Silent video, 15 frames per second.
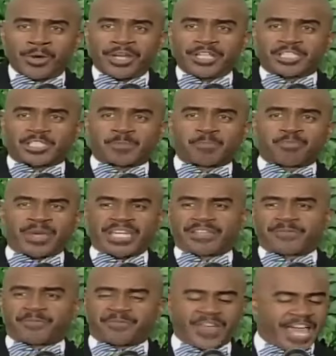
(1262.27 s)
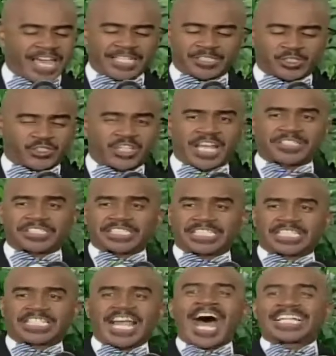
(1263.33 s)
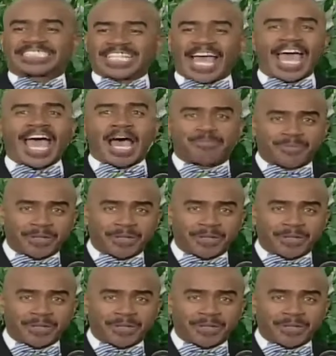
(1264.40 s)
When he speak, things just got to happen.